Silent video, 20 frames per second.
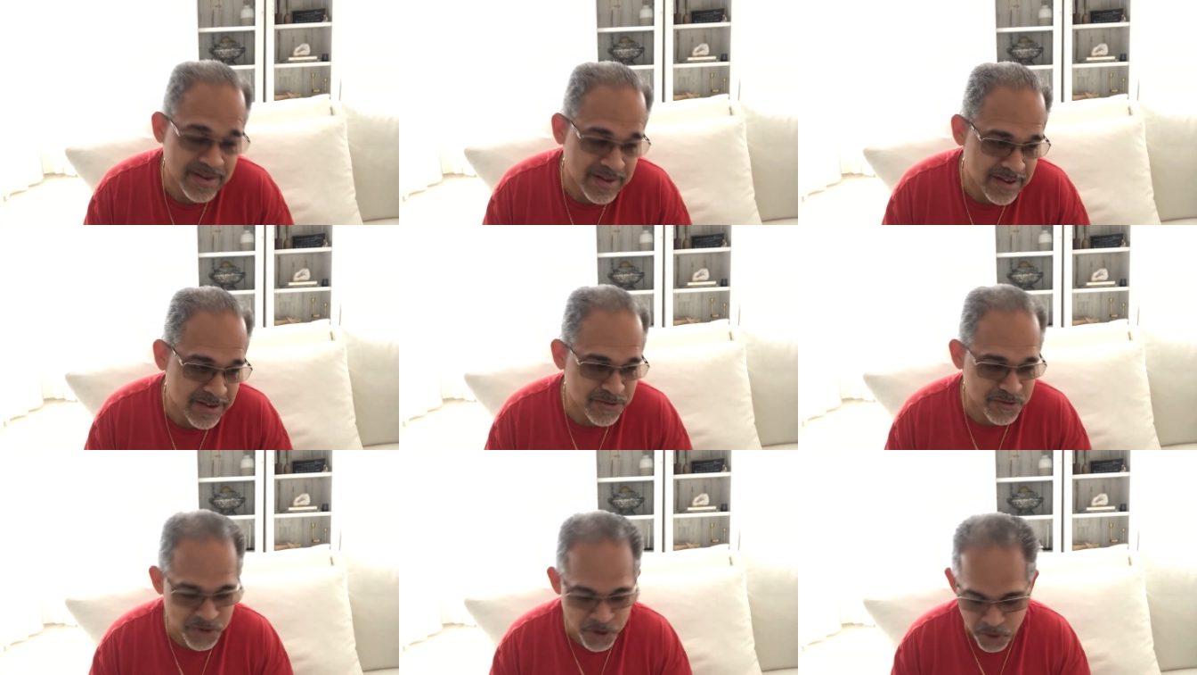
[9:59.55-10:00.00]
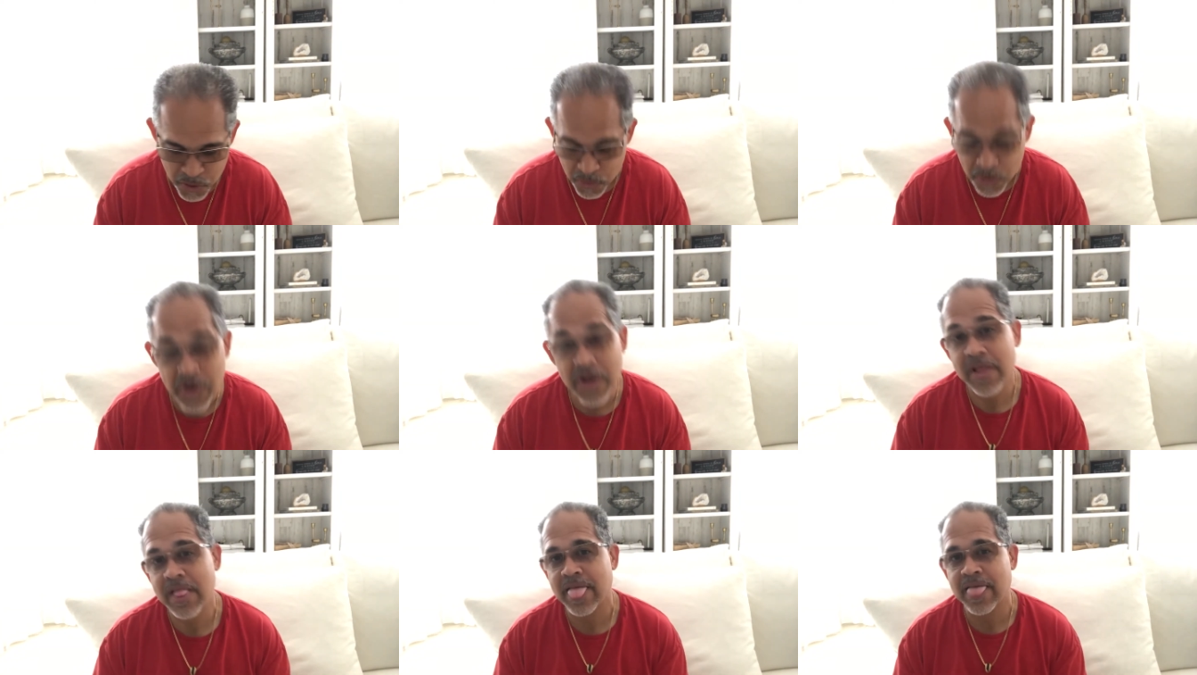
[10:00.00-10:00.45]
So
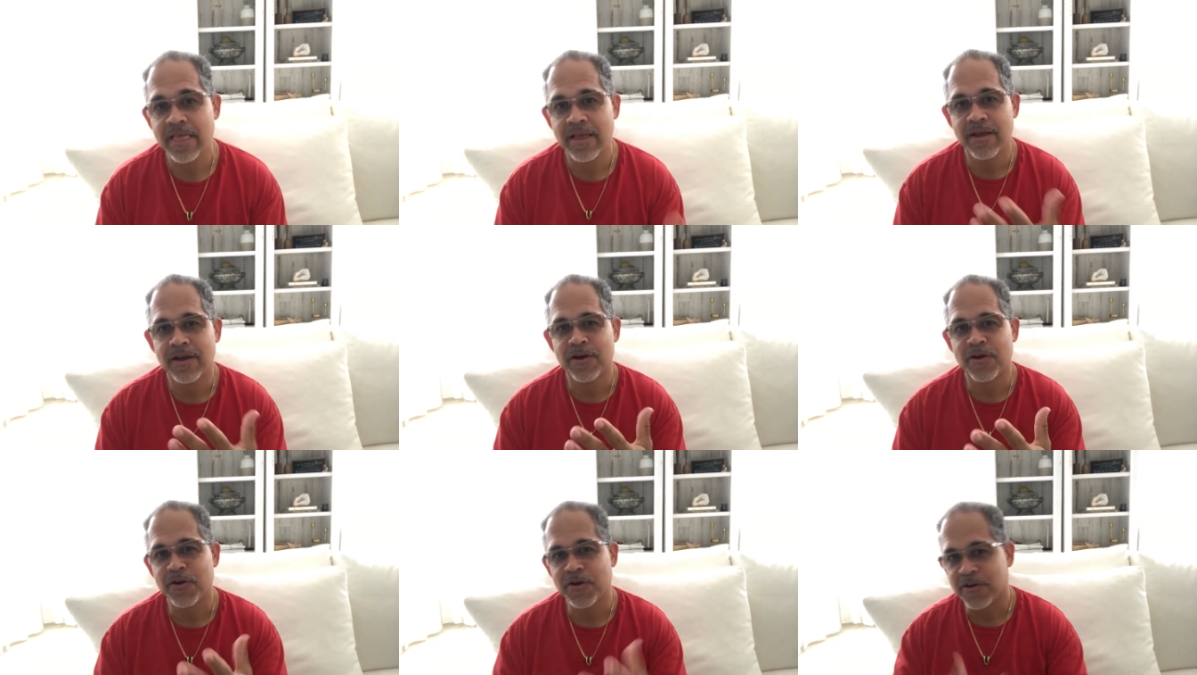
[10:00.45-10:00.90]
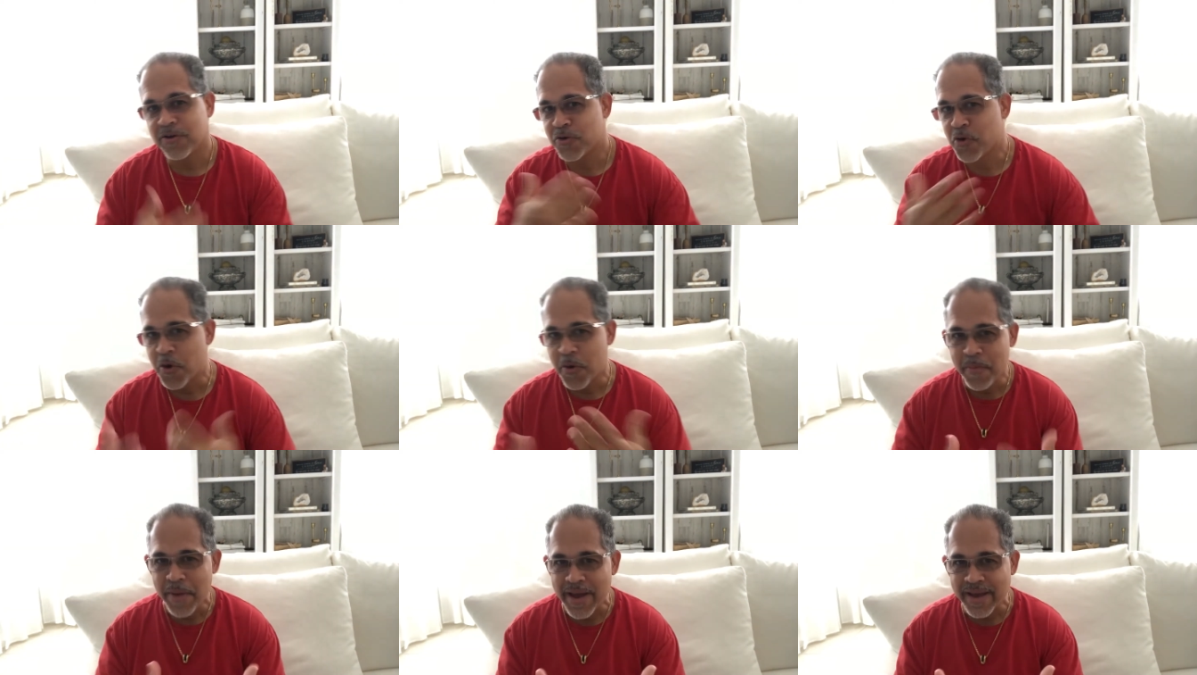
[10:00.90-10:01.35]

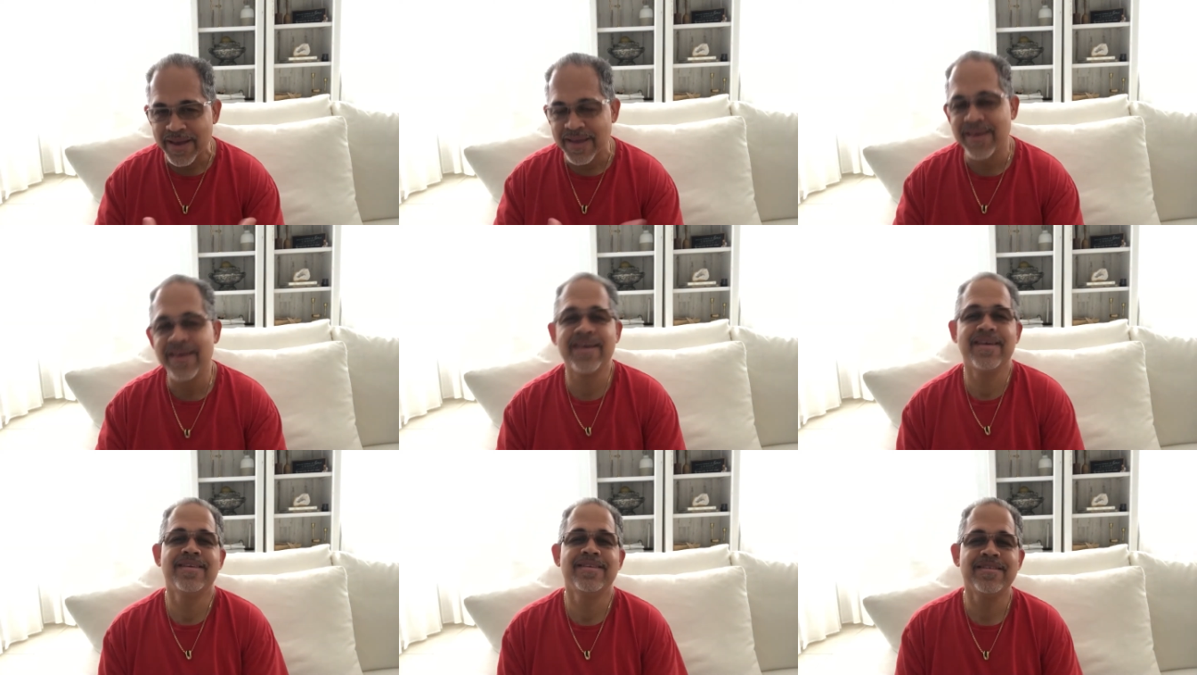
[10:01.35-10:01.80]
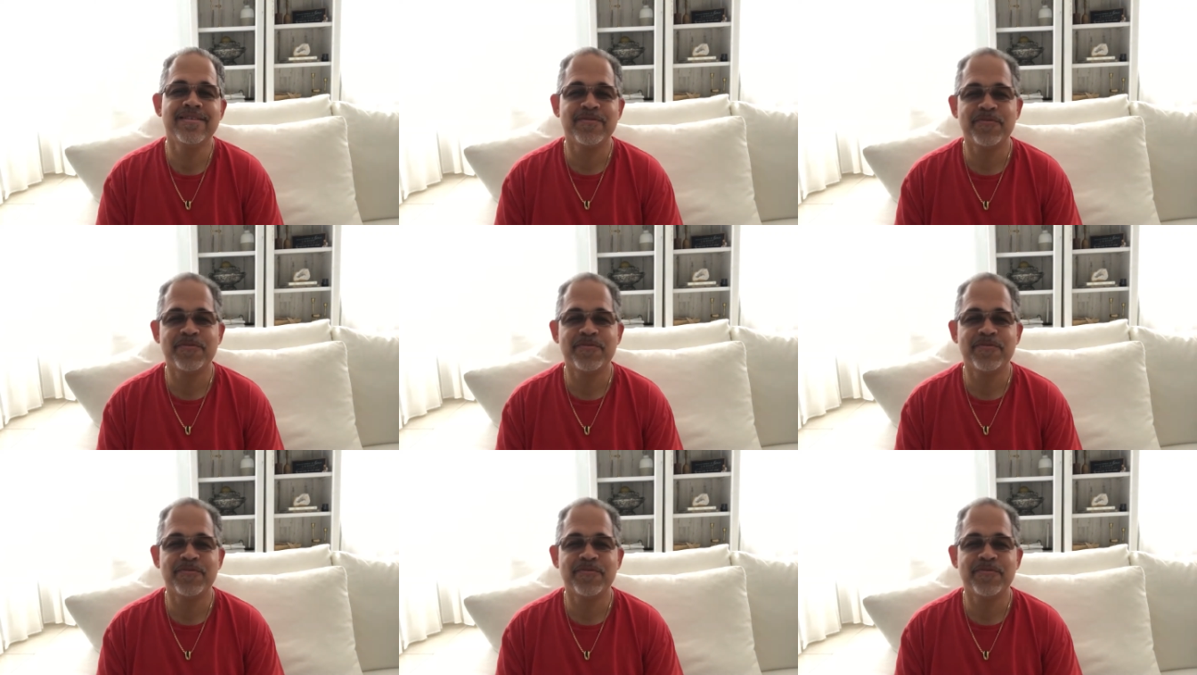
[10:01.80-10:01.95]
going back again,